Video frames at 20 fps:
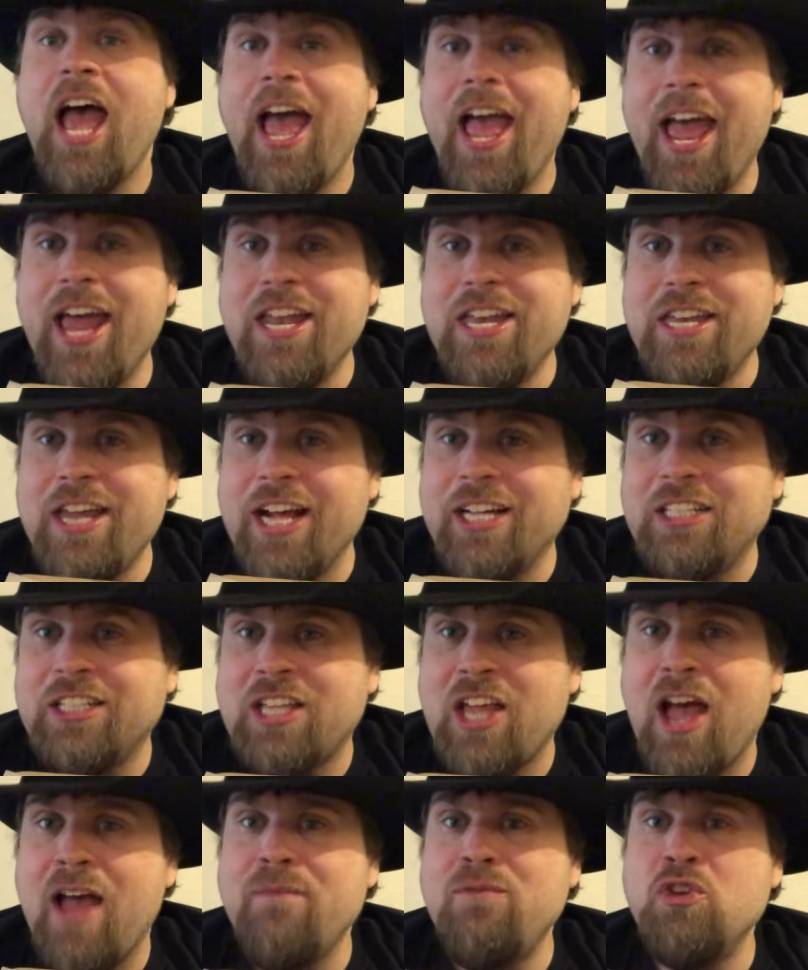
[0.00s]
And next
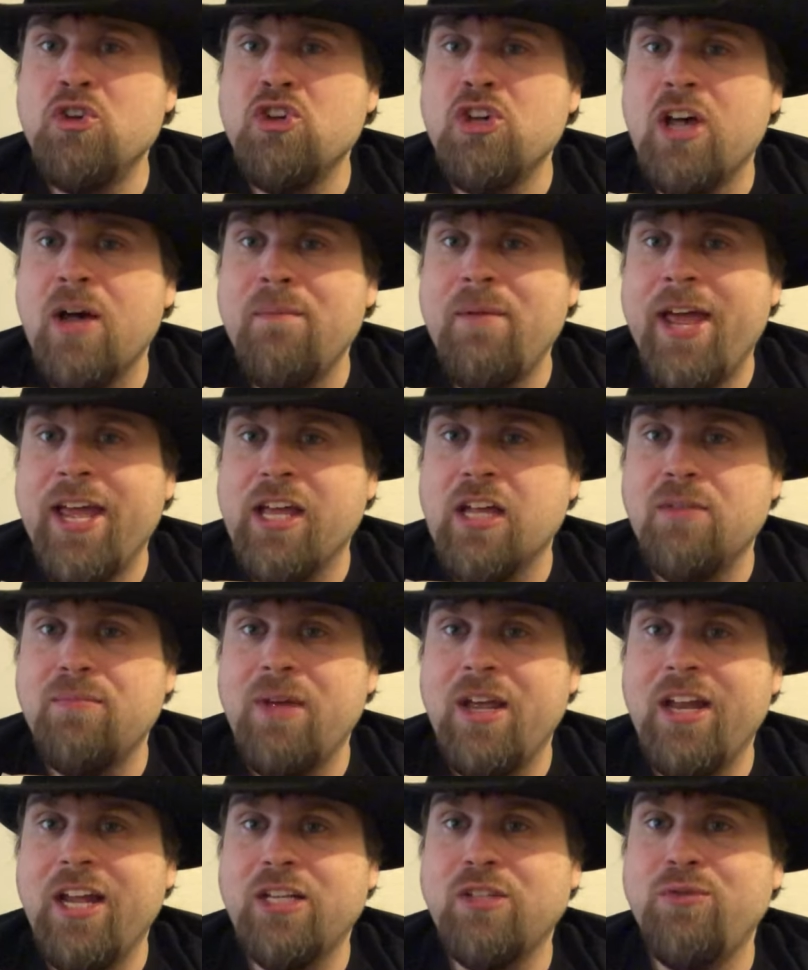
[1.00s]
time, you can come hang on
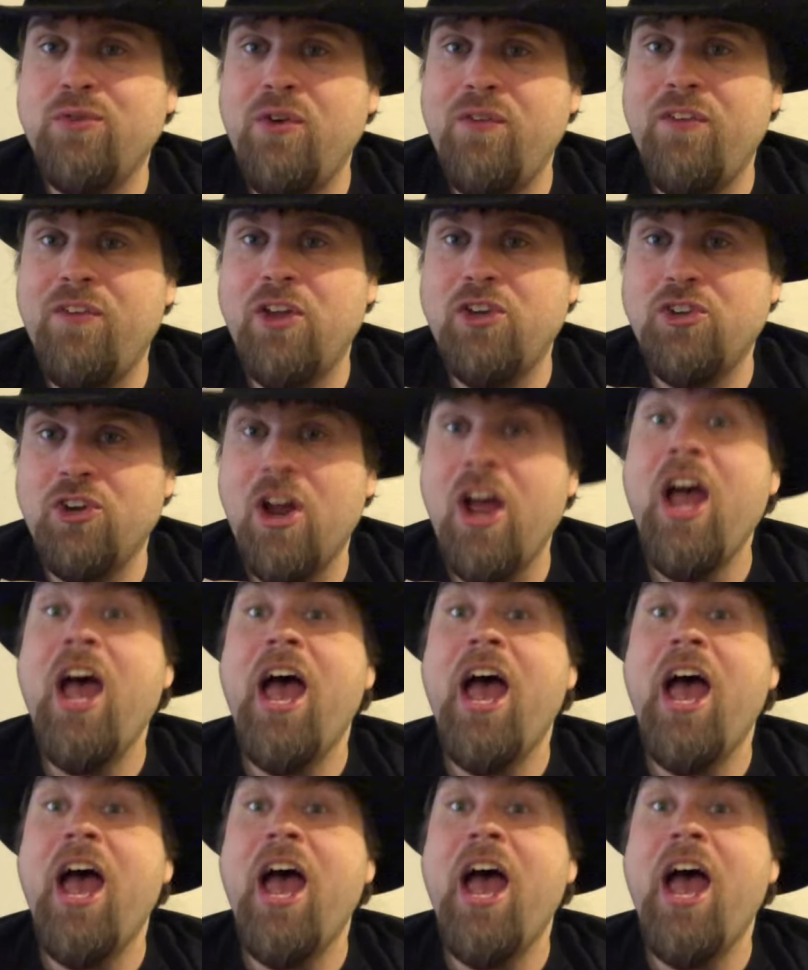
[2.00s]
me next Expo Adventure,